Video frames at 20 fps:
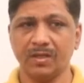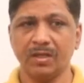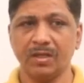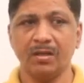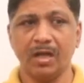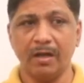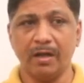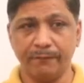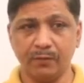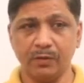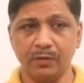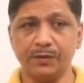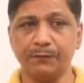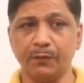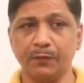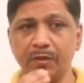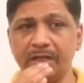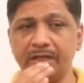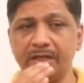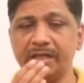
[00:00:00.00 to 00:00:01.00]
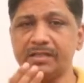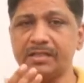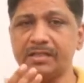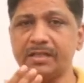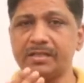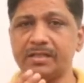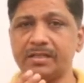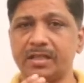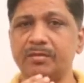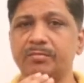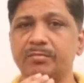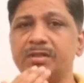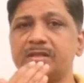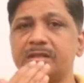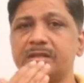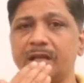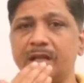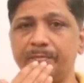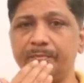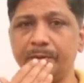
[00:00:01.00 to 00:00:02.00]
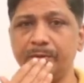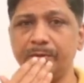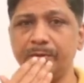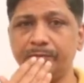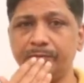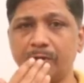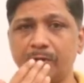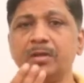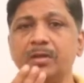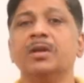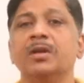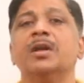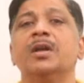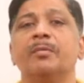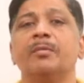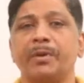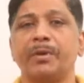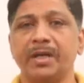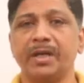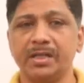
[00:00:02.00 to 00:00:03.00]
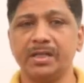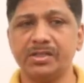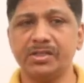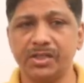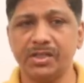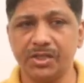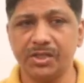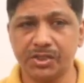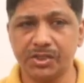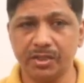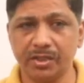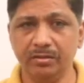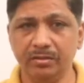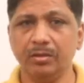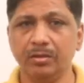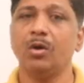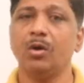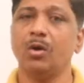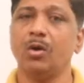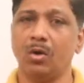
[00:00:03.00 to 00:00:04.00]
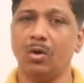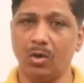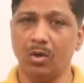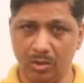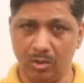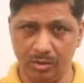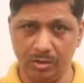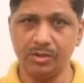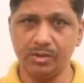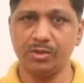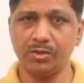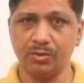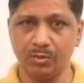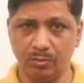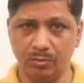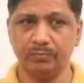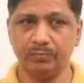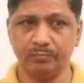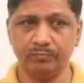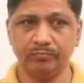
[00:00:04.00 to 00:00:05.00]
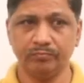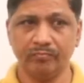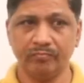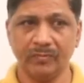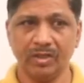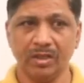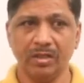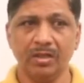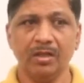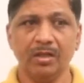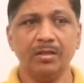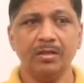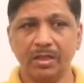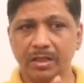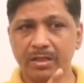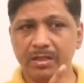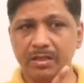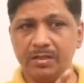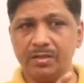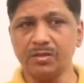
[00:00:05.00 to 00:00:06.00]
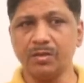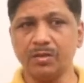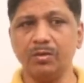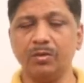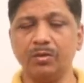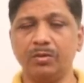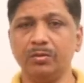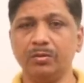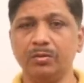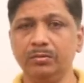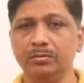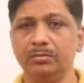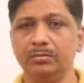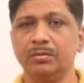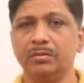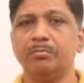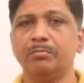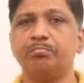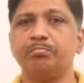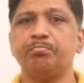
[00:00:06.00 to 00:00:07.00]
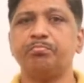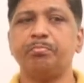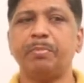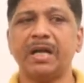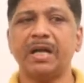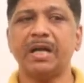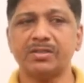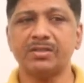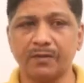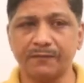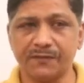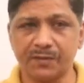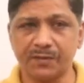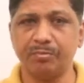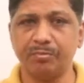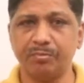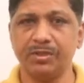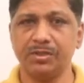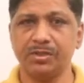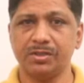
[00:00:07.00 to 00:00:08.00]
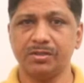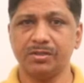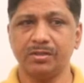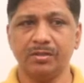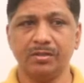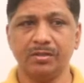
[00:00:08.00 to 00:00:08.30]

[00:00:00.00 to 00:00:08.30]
Of course, phonetics and syllables help you for pronunciation also. Let us go to parts of speech.